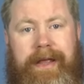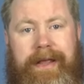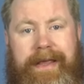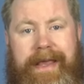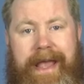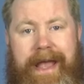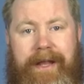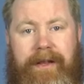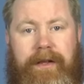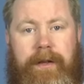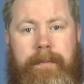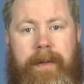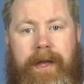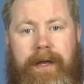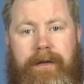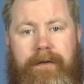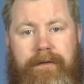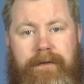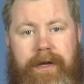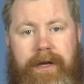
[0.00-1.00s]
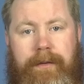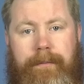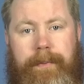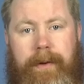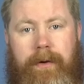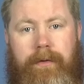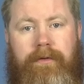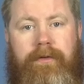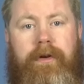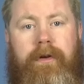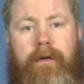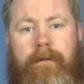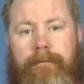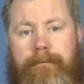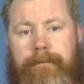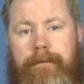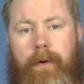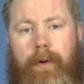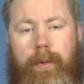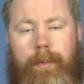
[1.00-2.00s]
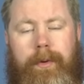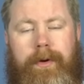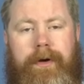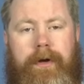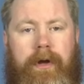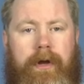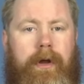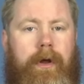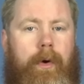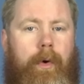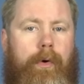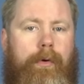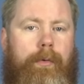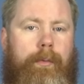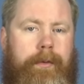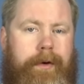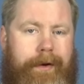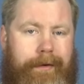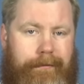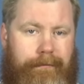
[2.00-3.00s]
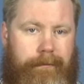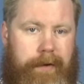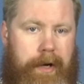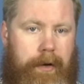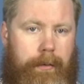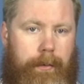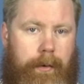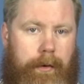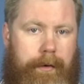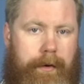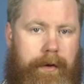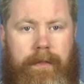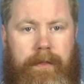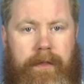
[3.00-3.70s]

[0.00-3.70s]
cant the magazine pouch forward or re rearward.